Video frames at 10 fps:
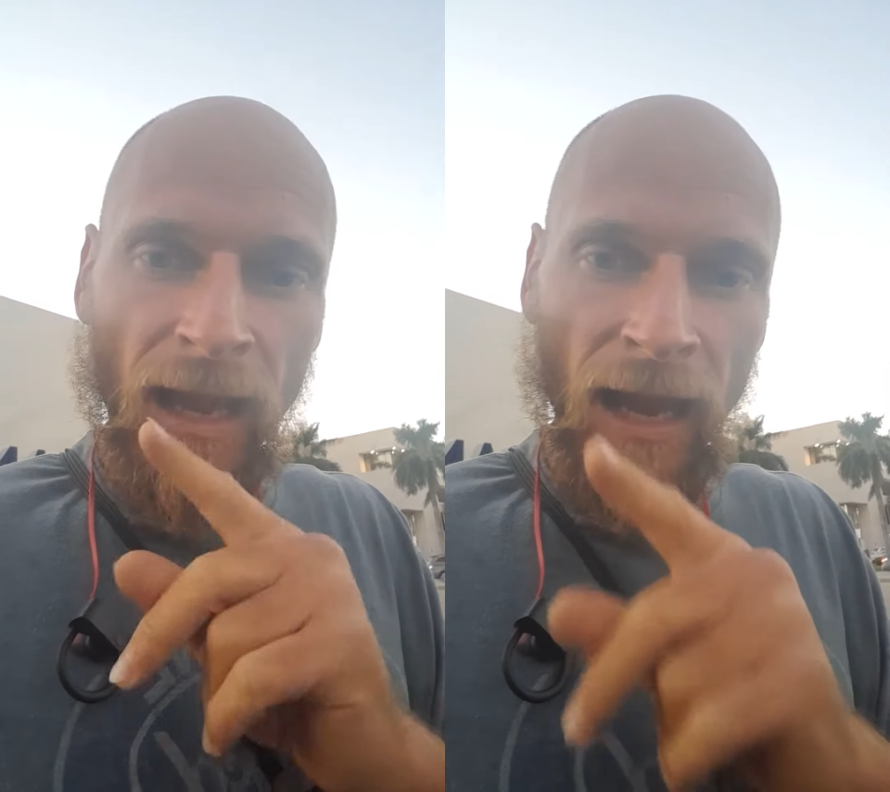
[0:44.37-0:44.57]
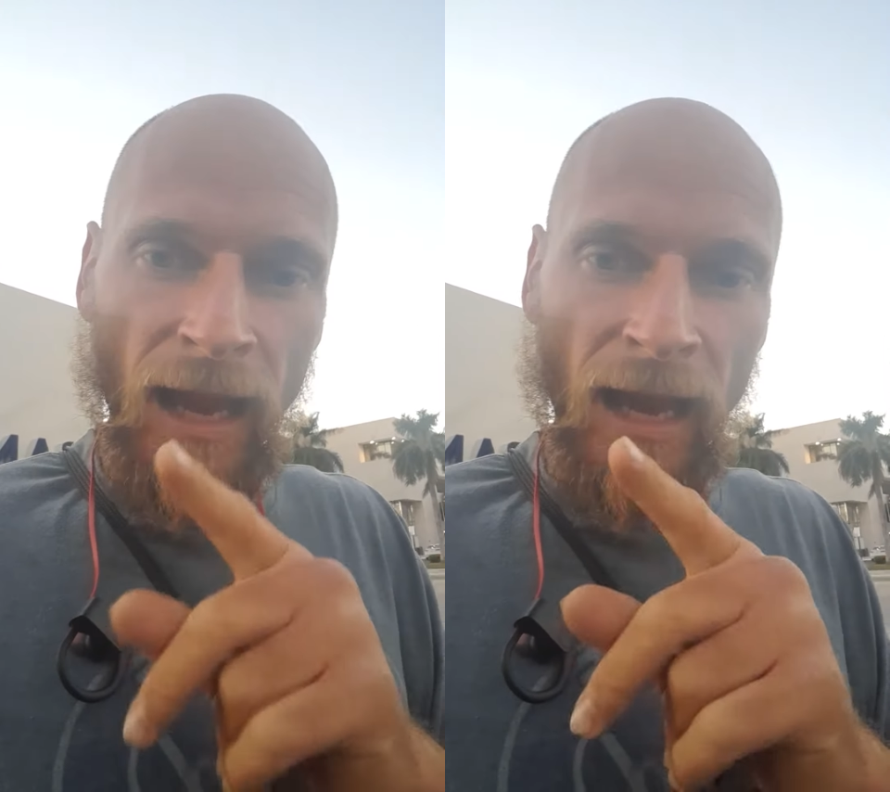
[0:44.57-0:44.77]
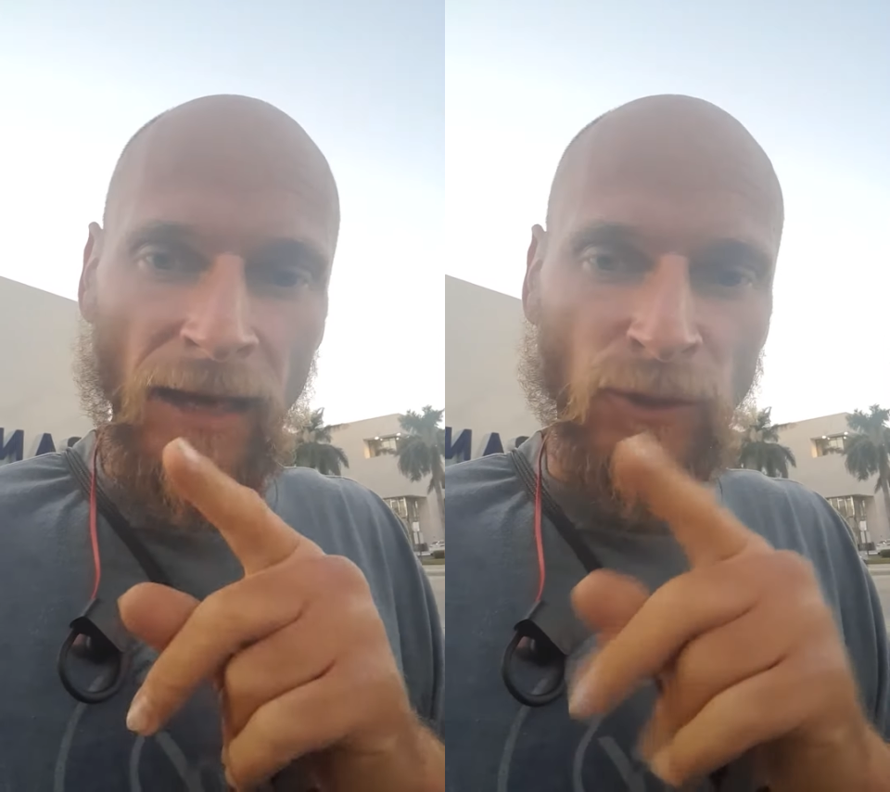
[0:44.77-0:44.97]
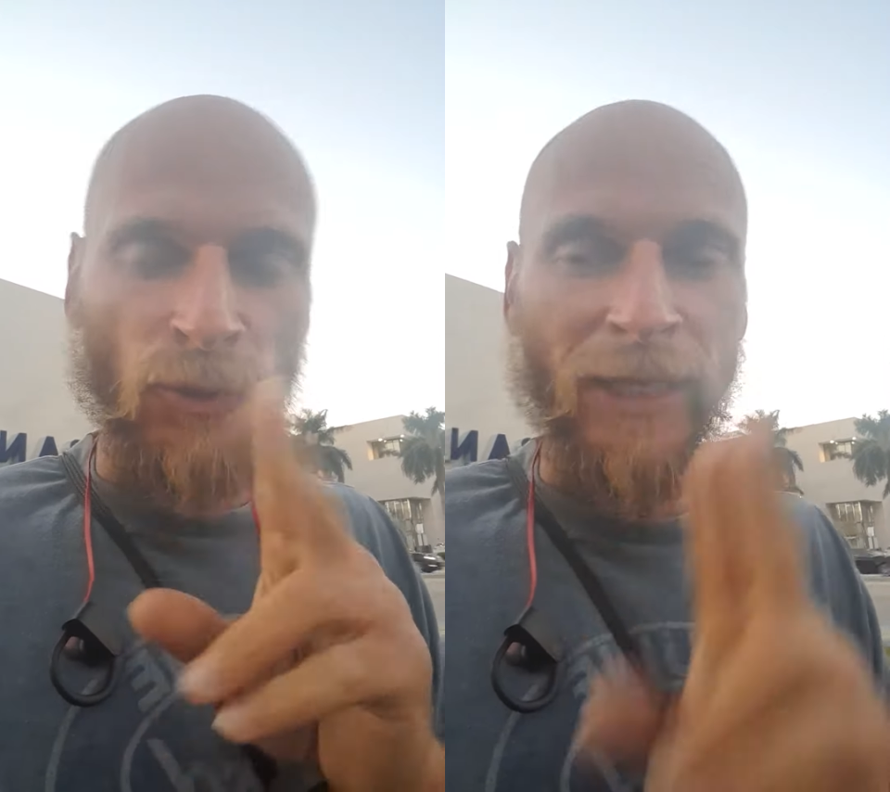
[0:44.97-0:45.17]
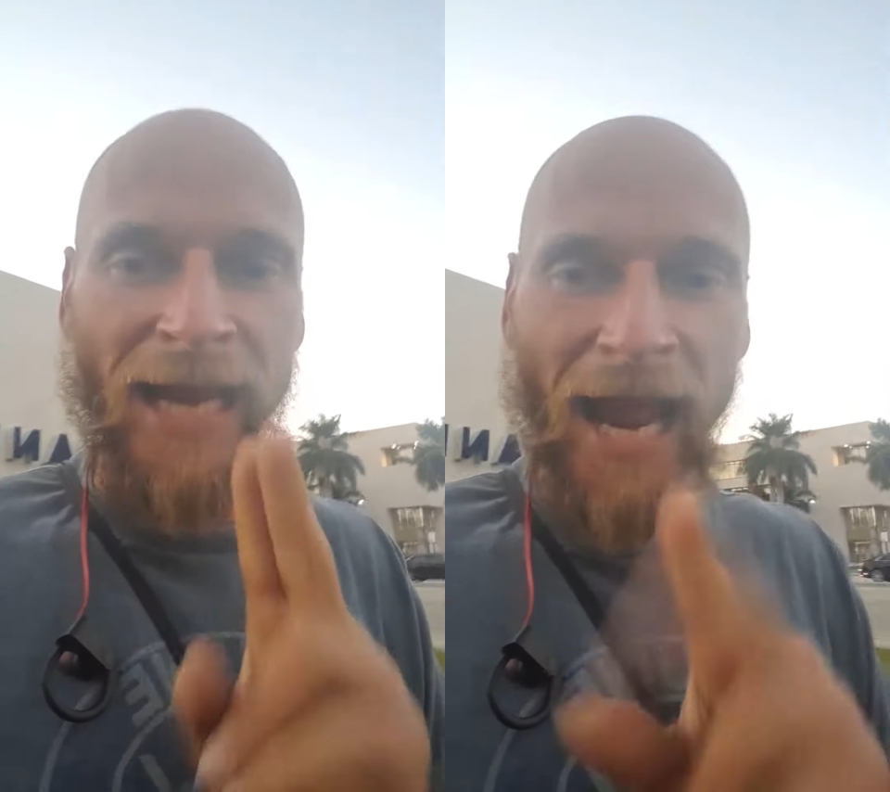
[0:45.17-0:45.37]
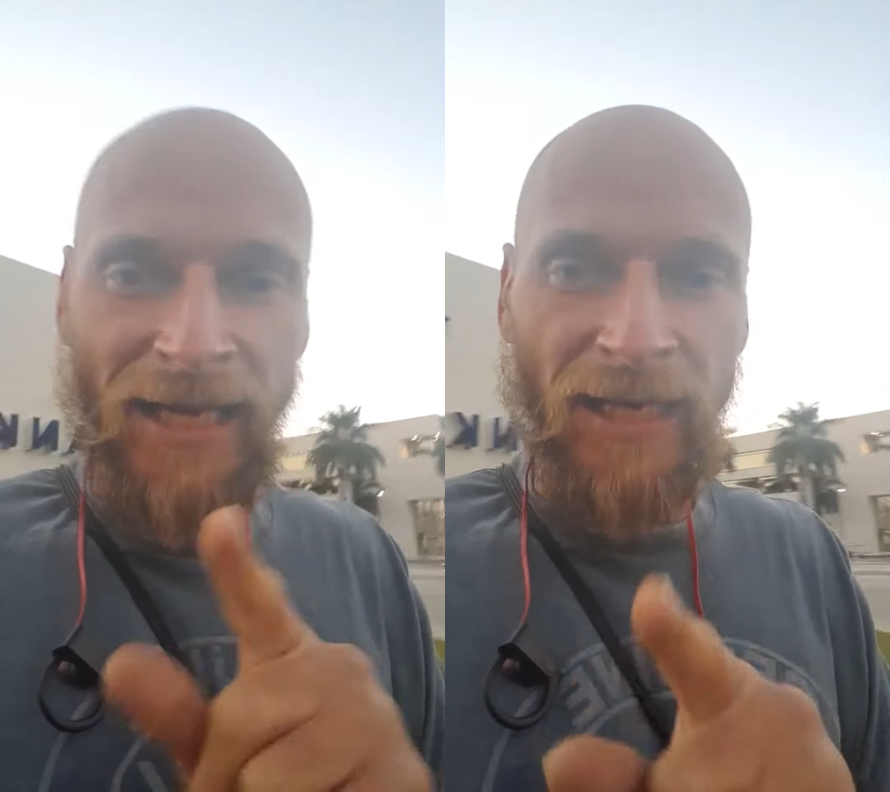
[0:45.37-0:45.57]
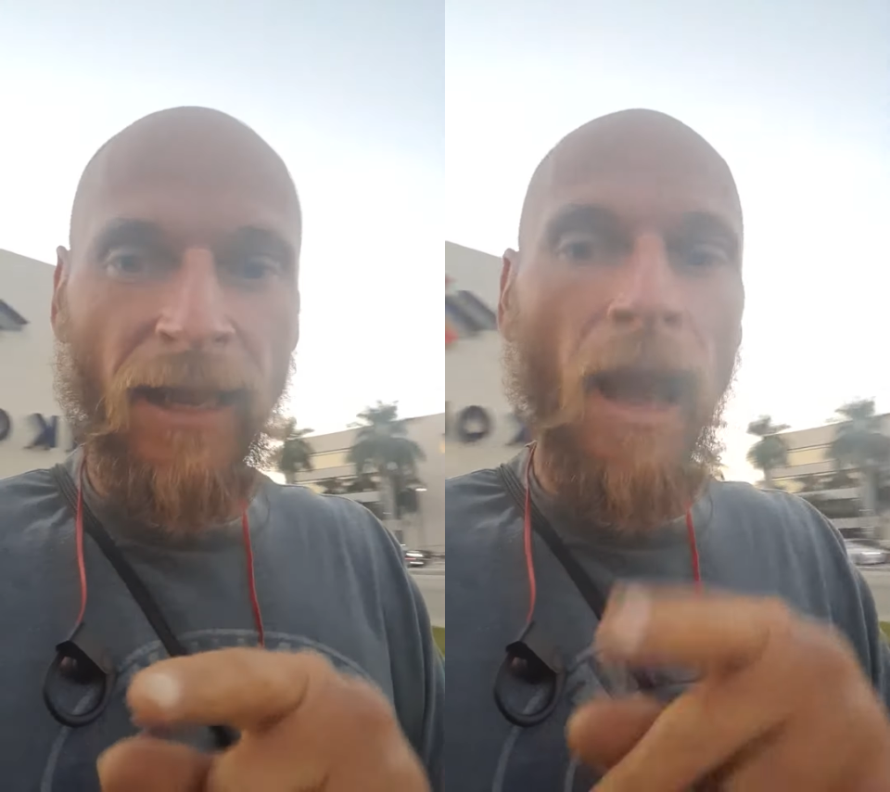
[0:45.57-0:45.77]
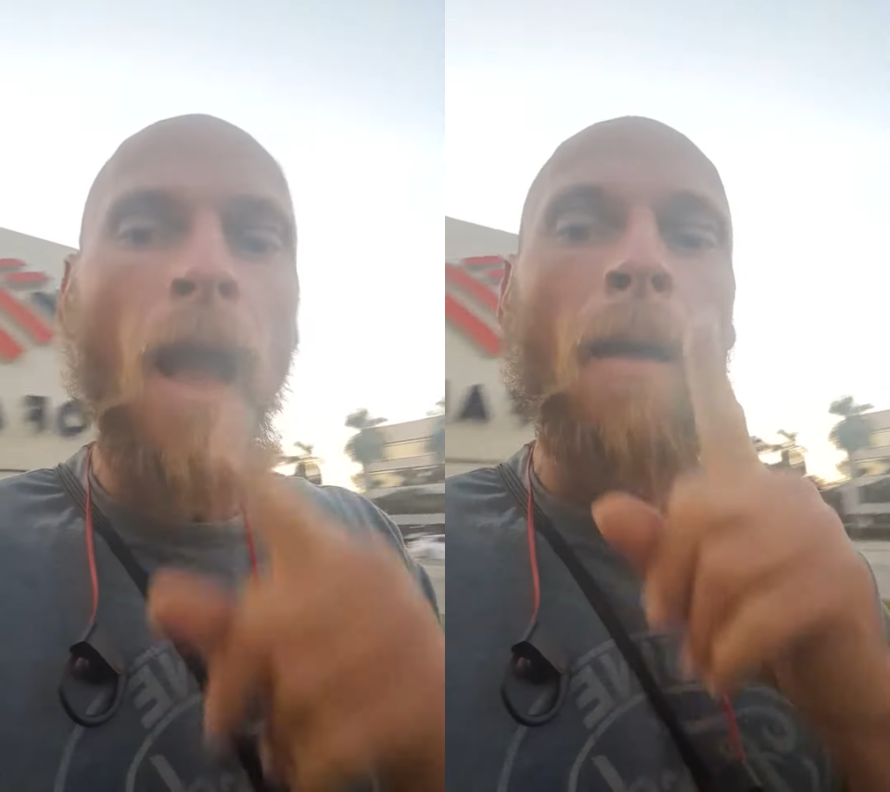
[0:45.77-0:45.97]
and created
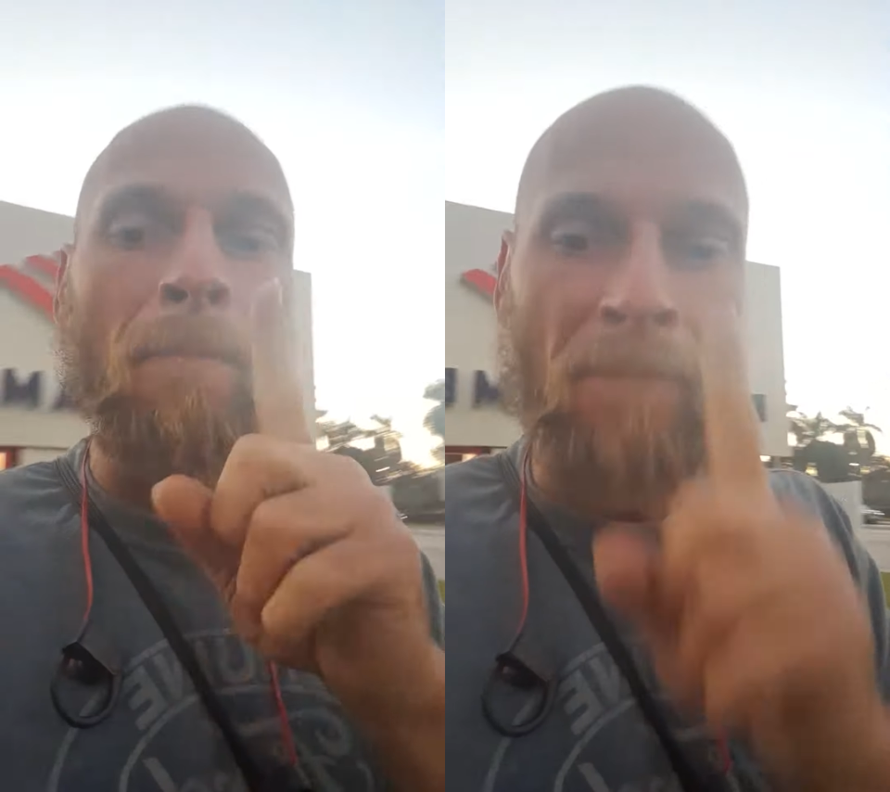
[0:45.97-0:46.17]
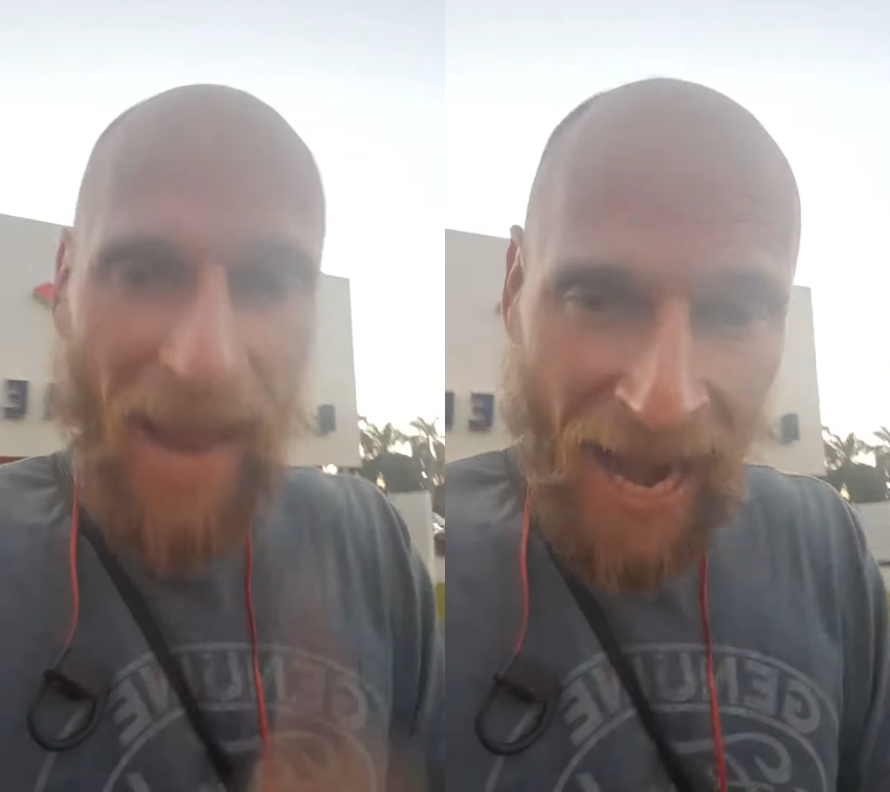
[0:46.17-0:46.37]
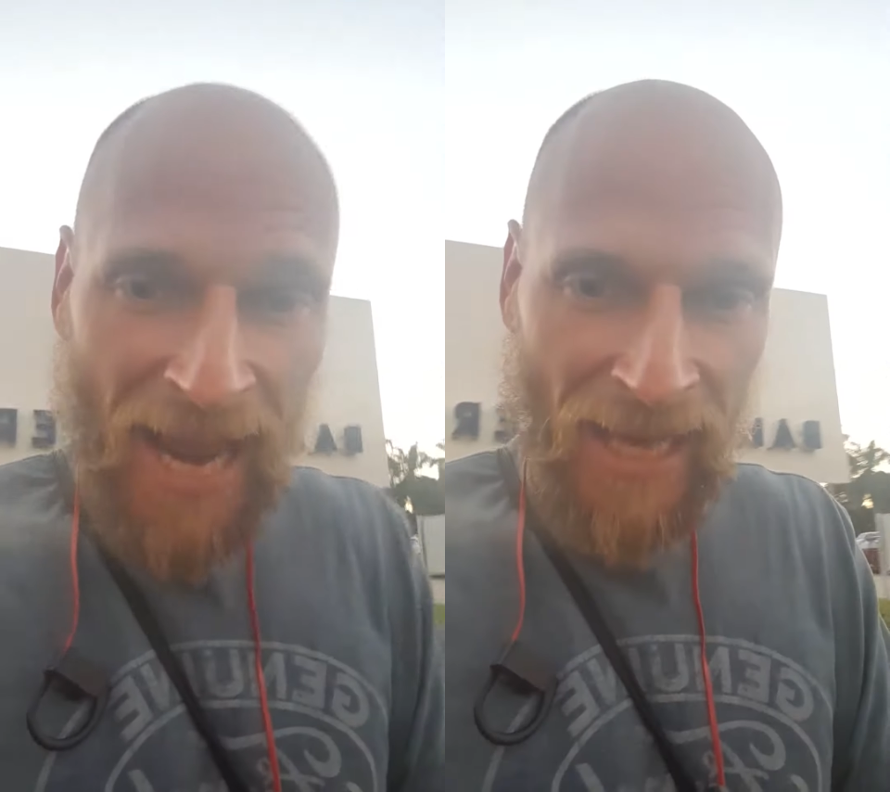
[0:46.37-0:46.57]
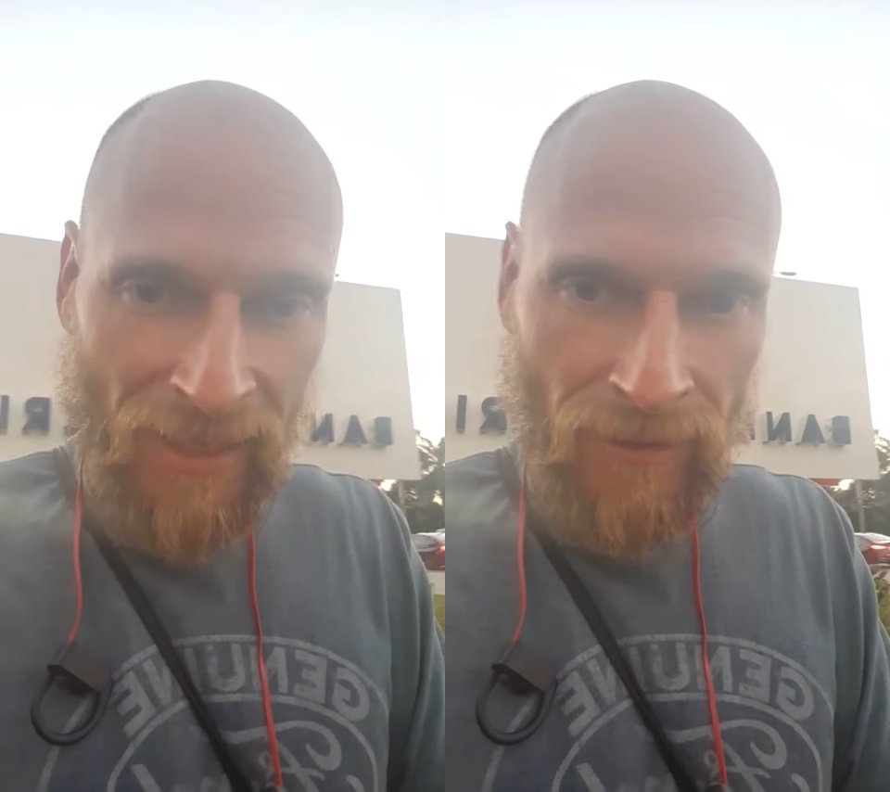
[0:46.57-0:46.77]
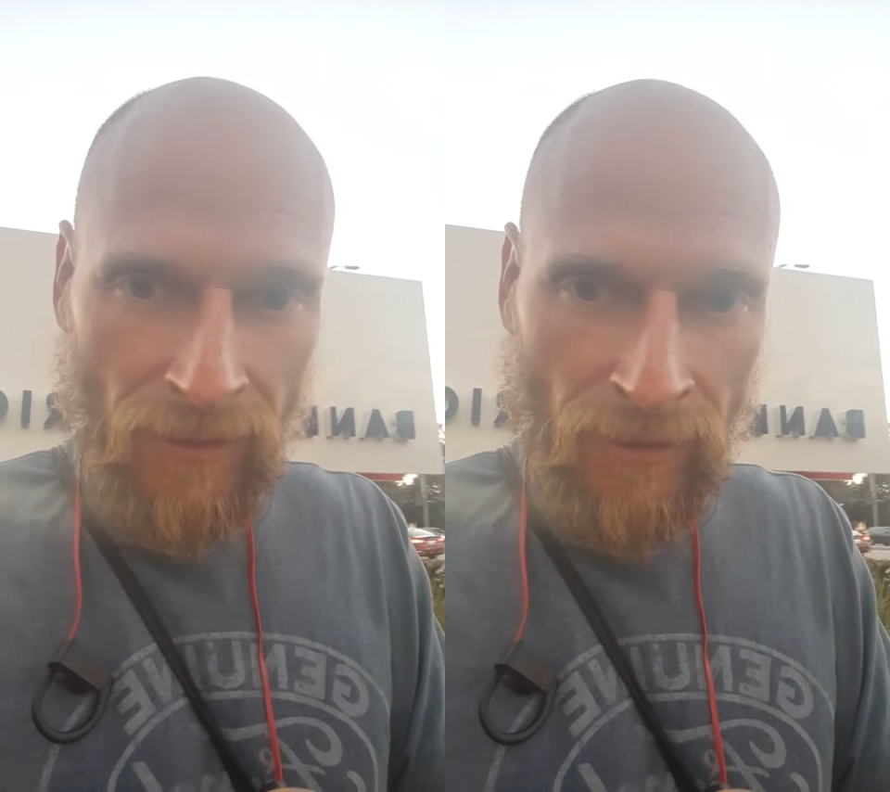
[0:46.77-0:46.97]
man